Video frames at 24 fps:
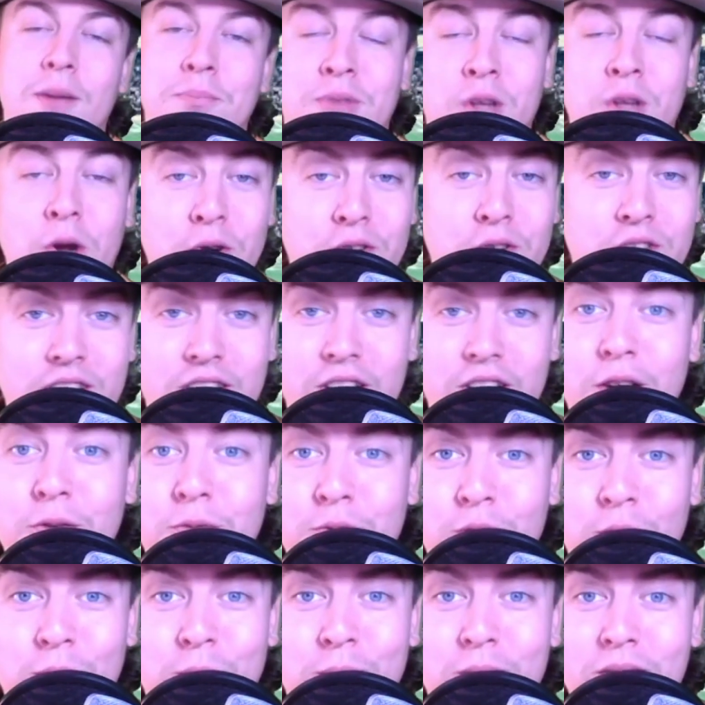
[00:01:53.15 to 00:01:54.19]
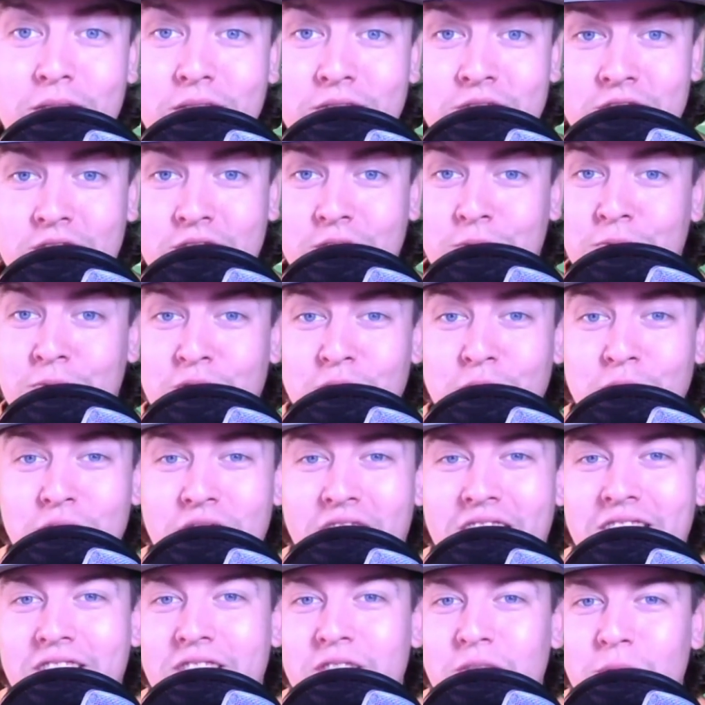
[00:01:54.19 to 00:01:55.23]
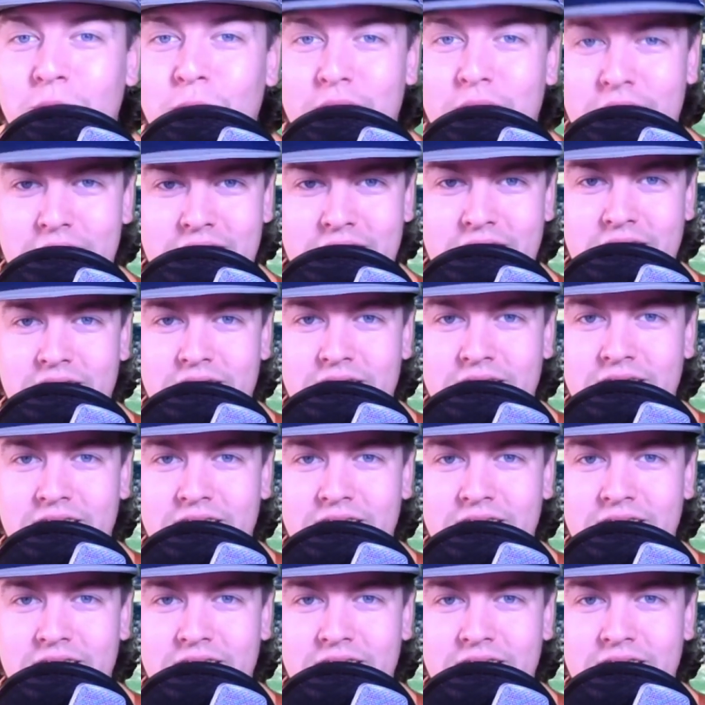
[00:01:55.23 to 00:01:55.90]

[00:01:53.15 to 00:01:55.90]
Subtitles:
Thursday night football, just a few nights away